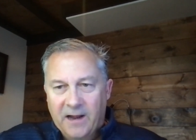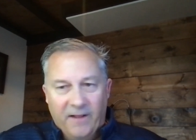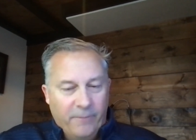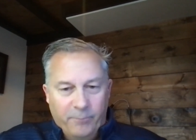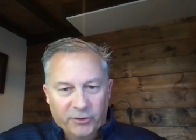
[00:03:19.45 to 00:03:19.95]

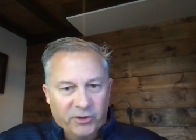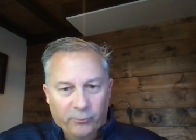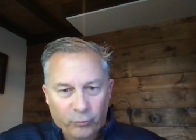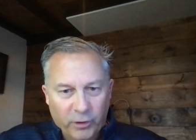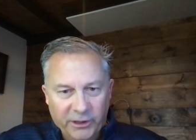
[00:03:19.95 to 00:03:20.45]
They built
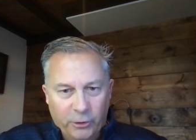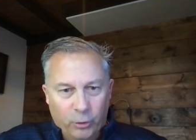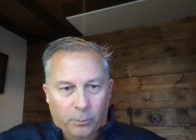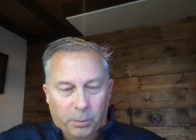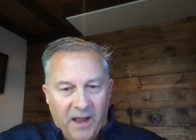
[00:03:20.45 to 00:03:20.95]
some really
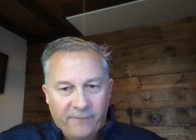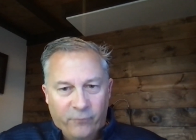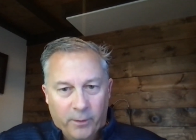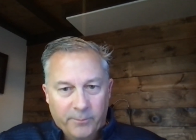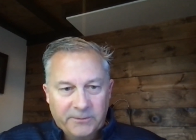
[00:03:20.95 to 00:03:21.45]
cool
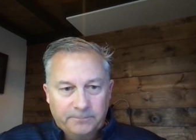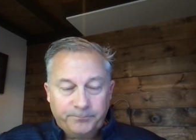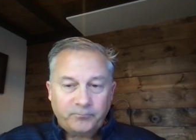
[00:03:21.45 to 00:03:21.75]
platforms.